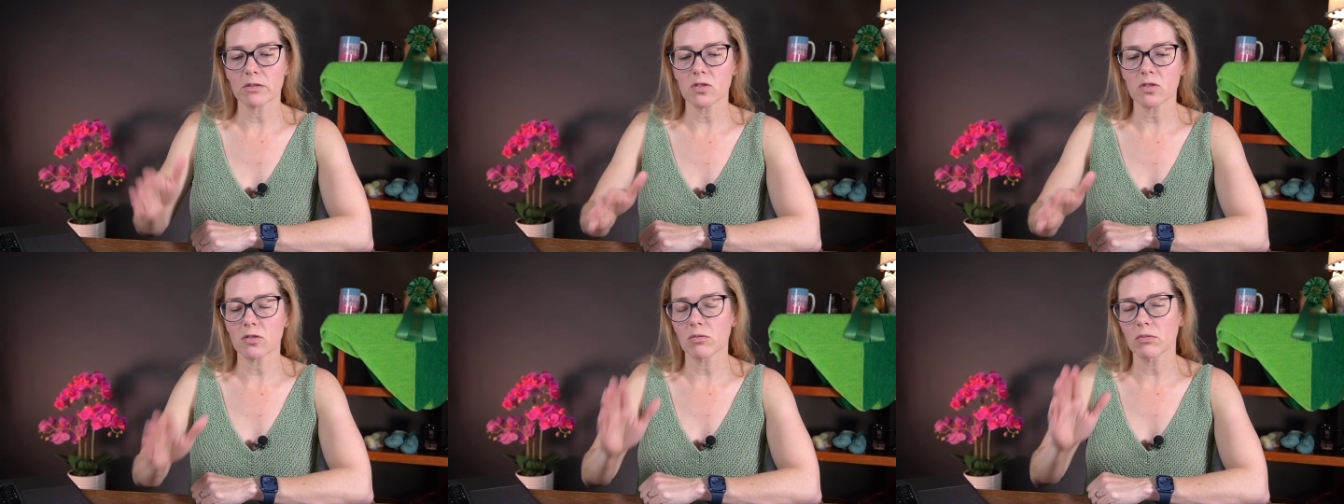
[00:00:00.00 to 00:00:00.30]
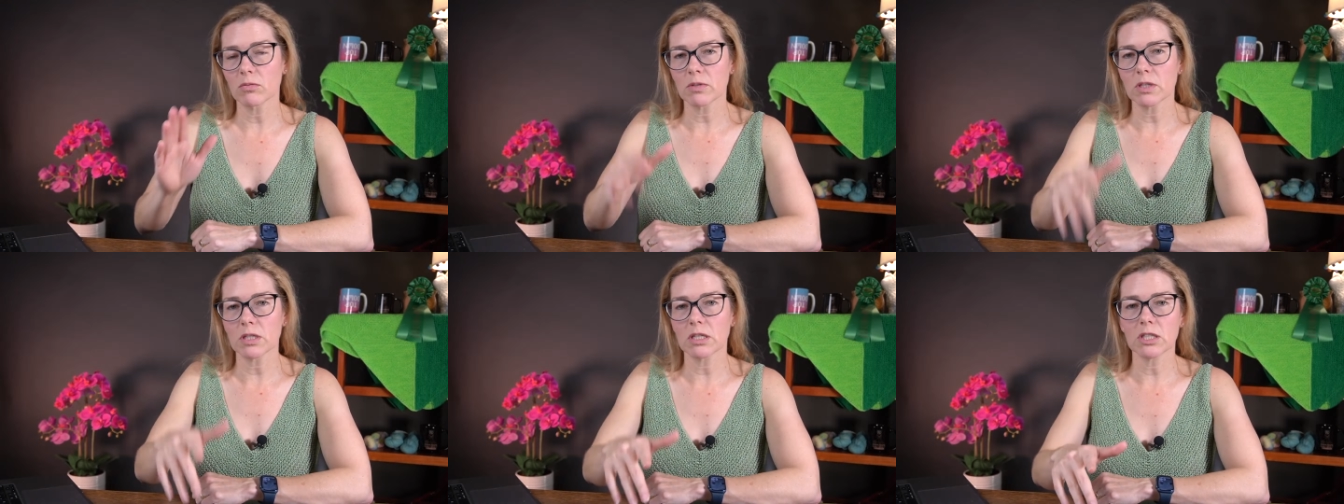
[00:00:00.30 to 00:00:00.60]

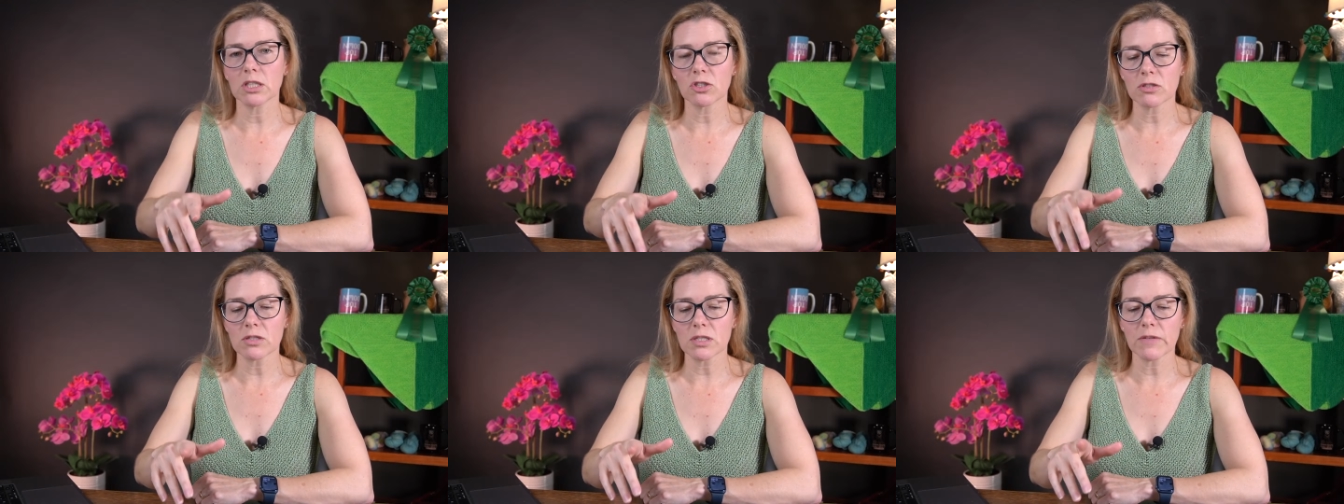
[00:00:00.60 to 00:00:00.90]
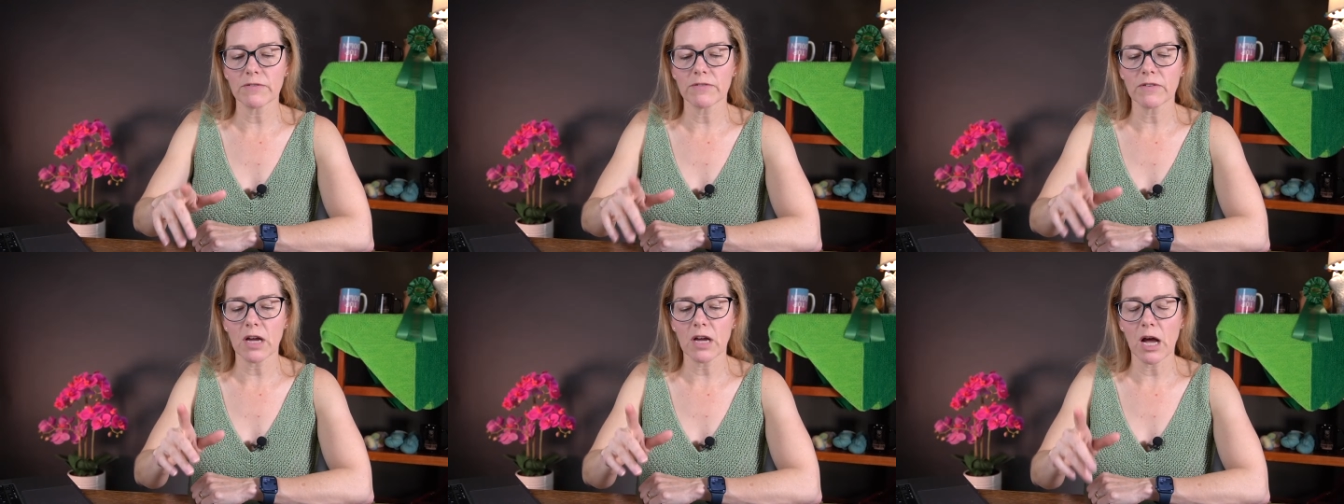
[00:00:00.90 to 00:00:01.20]
So get
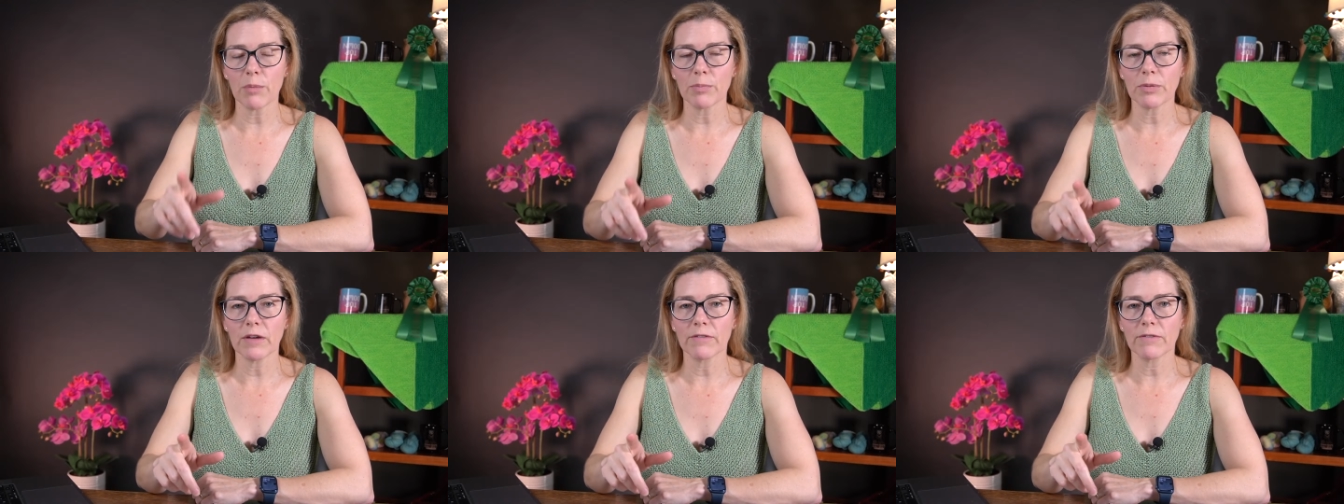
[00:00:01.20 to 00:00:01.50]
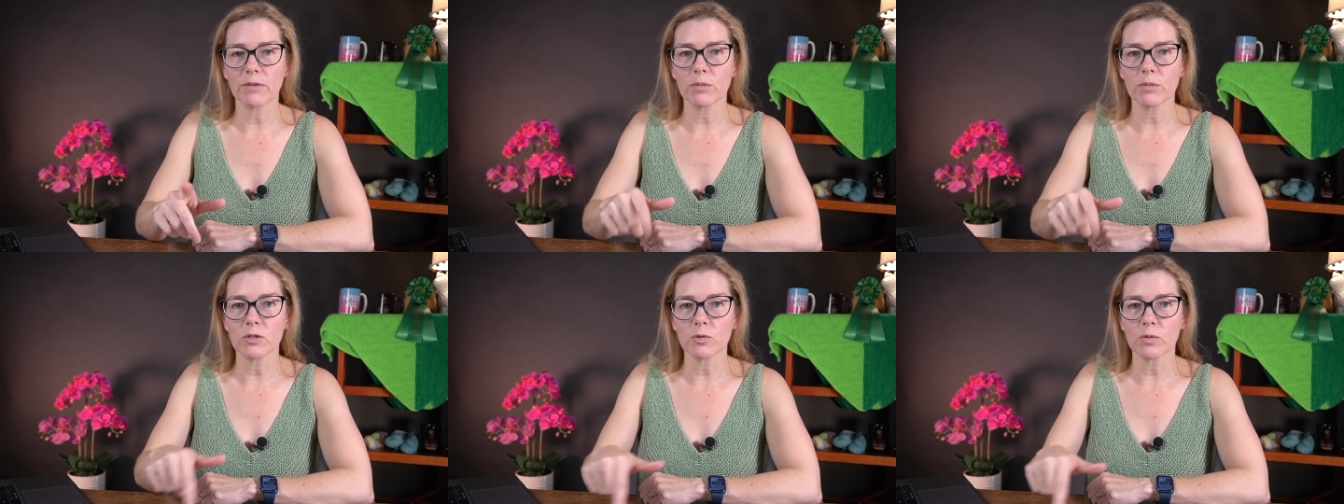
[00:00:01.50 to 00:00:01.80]
yourself a copy of
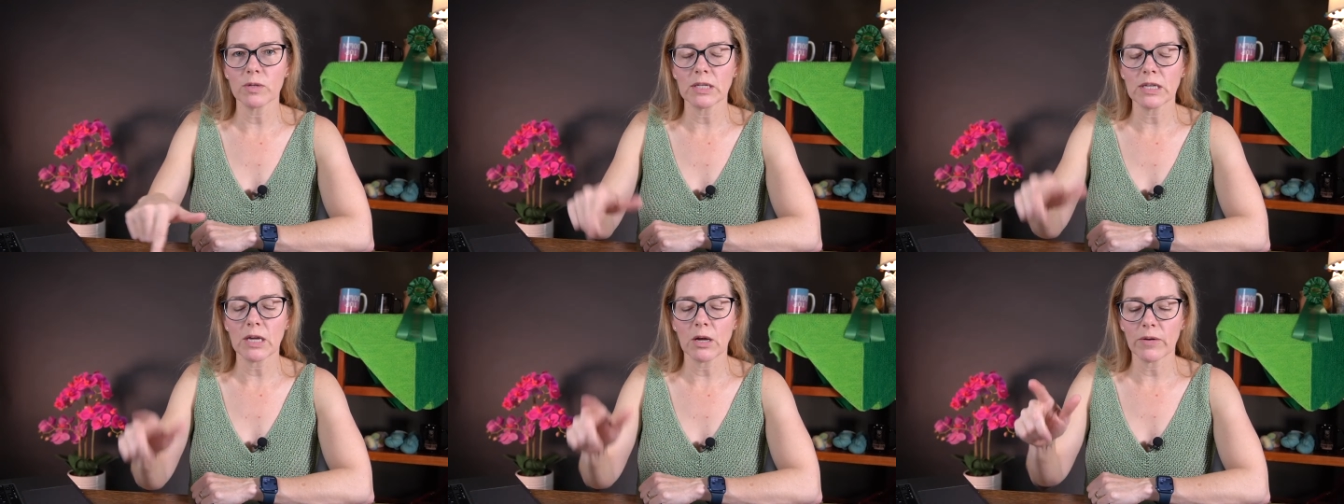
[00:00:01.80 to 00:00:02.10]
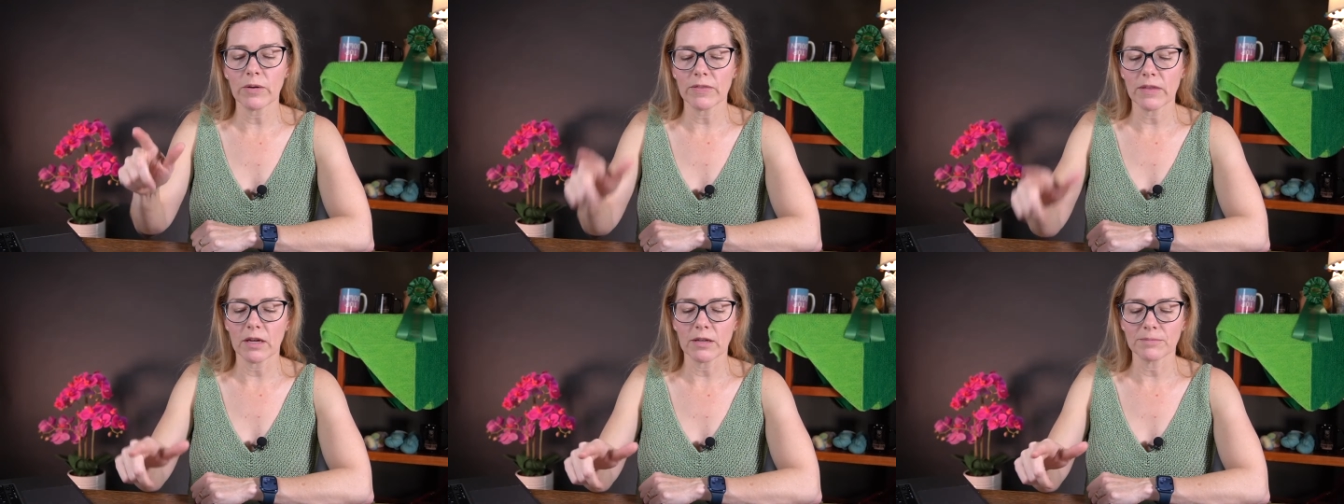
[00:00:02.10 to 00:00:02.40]
it between now
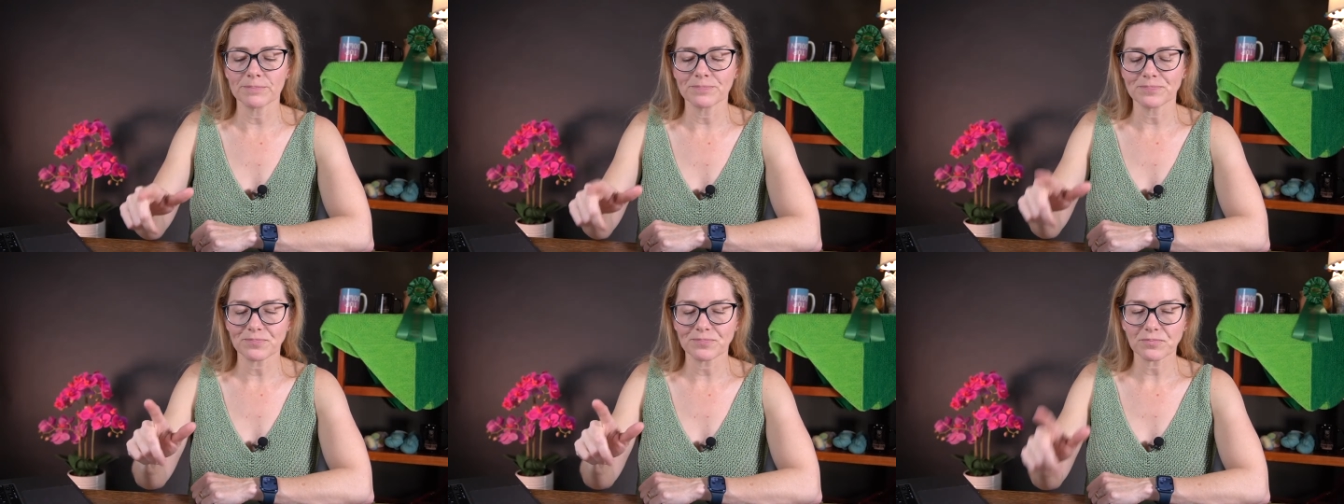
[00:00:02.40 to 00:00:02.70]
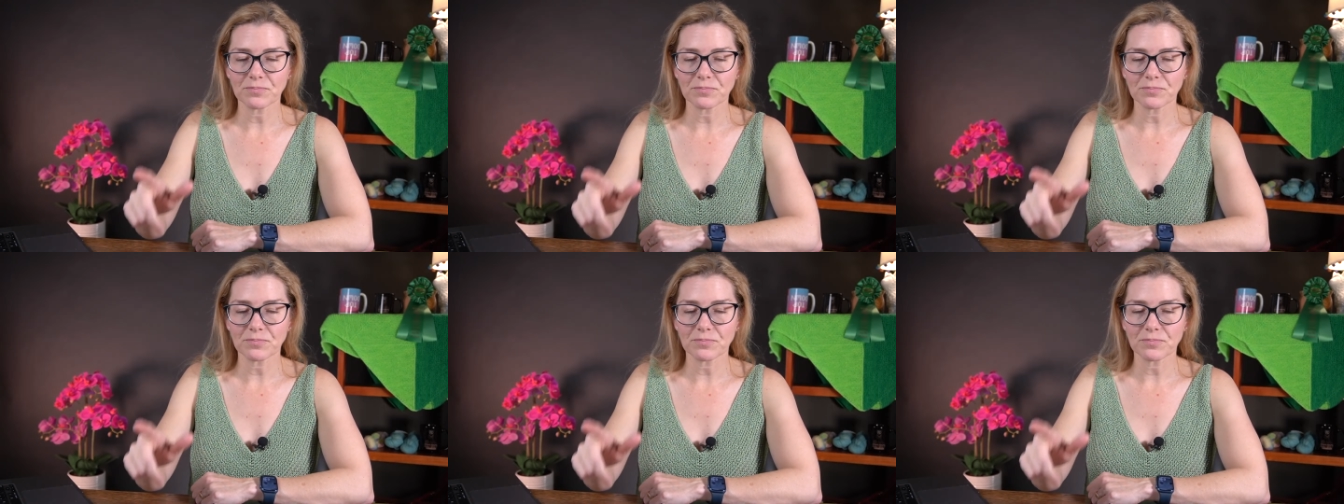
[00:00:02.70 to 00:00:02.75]
and then.